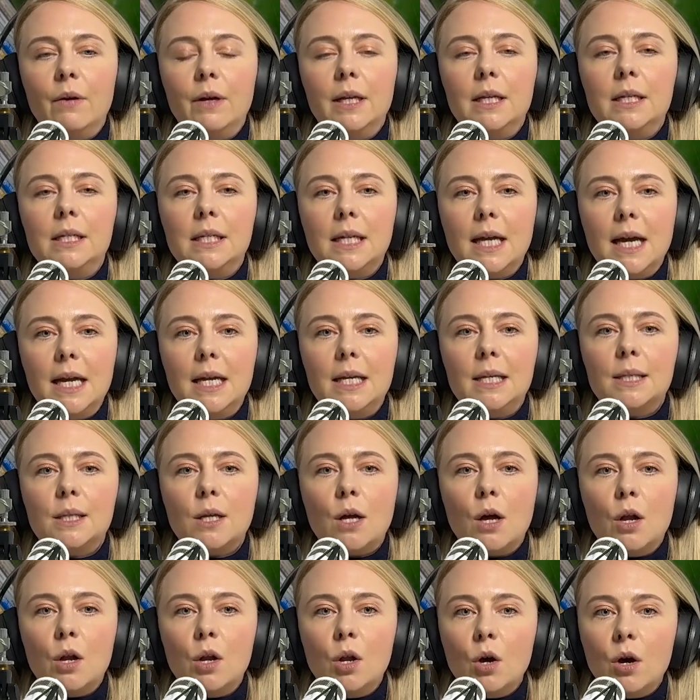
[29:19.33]
It takes
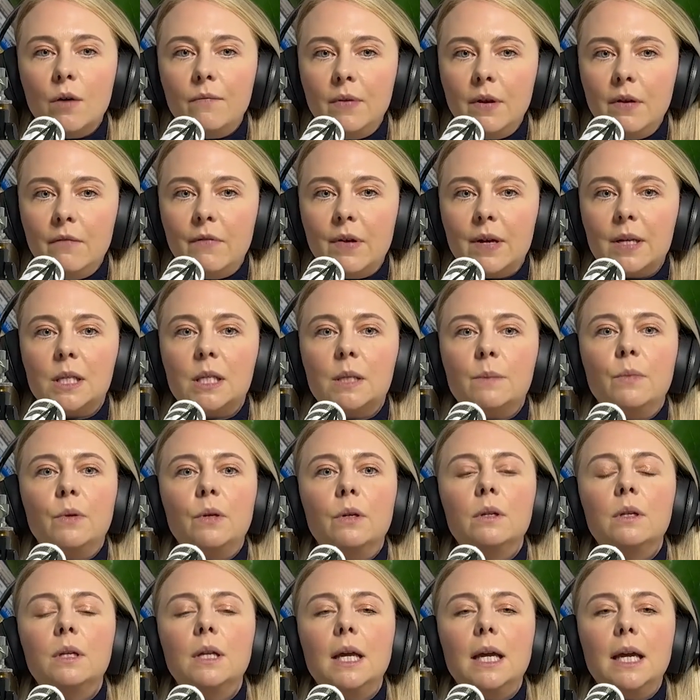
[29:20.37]
a lot of
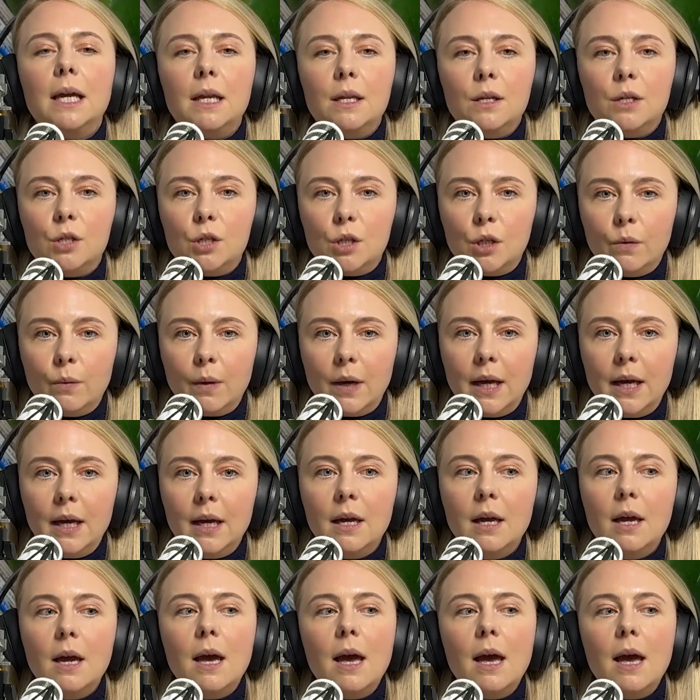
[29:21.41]
investment into it.